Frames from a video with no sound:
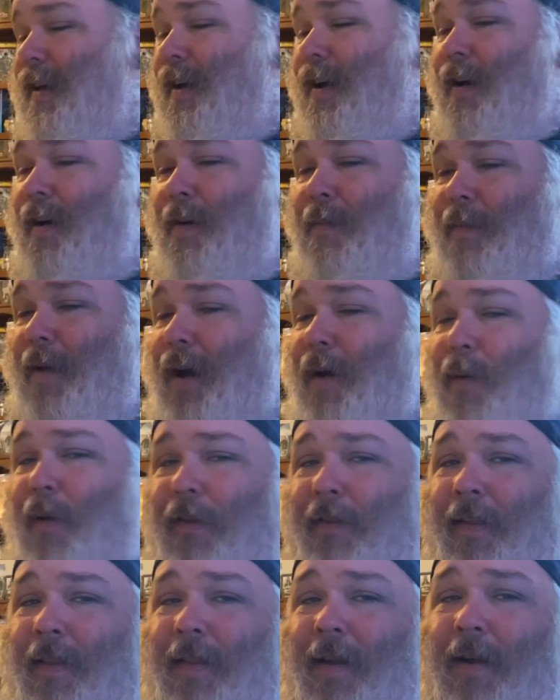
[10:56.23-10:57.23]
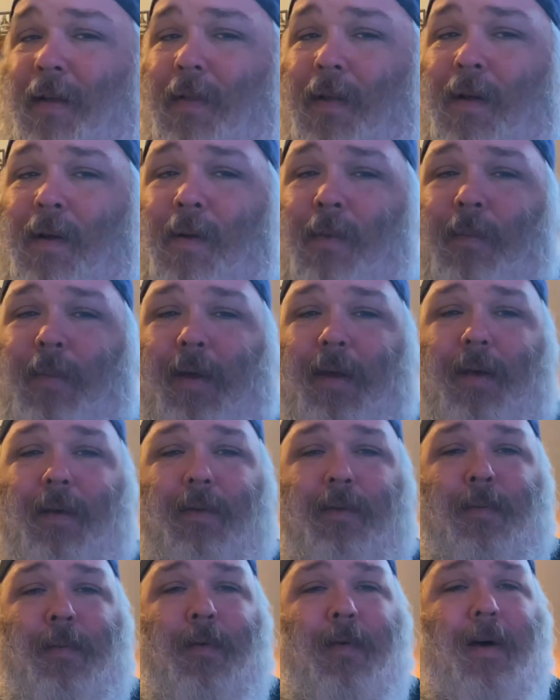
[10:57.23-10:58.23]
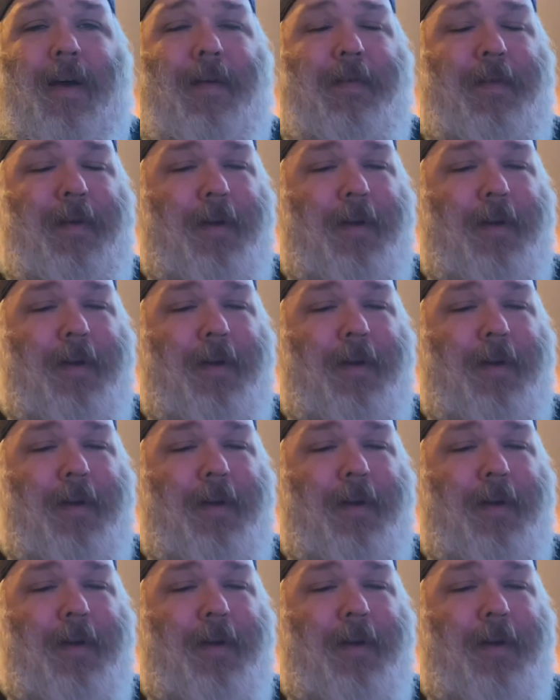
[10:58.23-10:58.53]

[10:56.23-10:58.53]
I wasn't there long because my wife